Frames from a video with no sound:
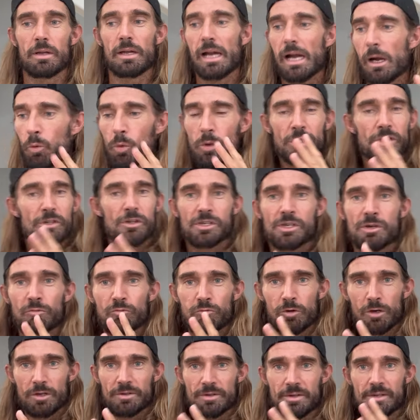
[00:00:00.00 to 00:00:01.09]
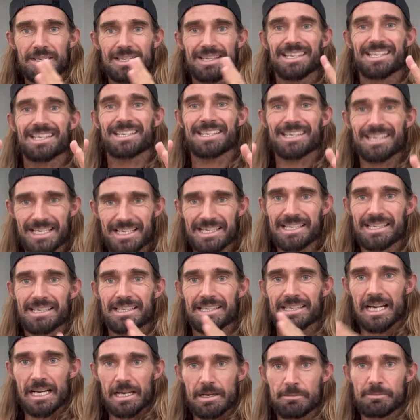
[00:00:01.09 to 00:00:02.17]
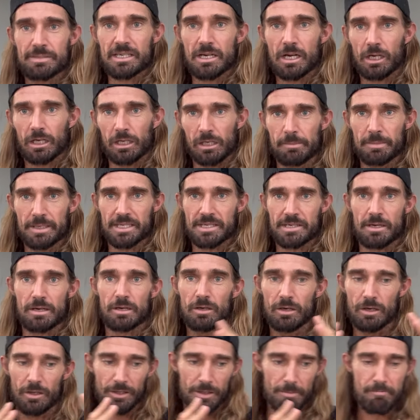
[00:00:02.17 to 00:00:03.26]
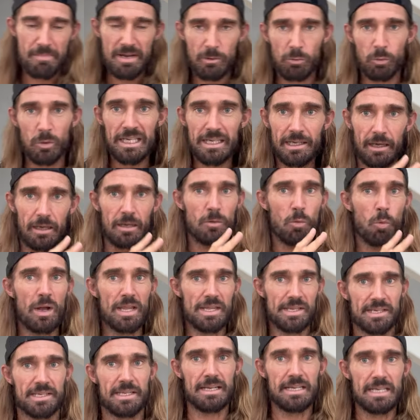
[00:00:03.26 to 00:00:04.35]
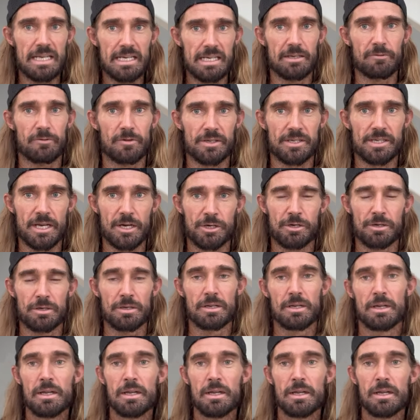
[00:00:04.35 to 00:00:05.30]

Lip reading: I want you to run 6 times a kilometer on the midweek Wednesday interval session.